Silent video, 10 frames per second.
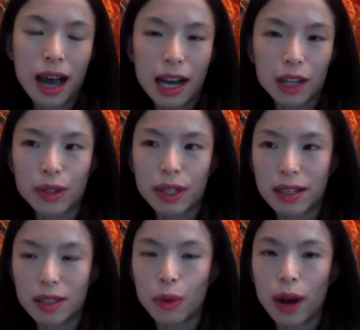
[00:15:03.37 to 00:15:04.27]
Actually,
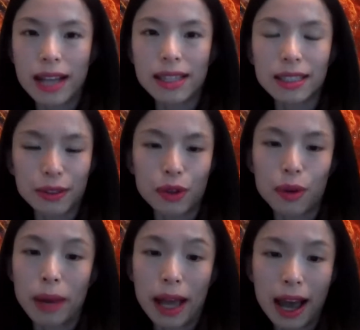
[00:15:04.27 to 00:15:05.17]
that's why I see
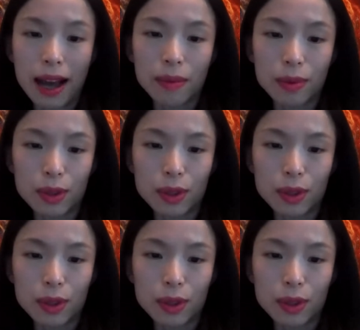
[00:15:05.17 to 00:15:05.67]
from my app.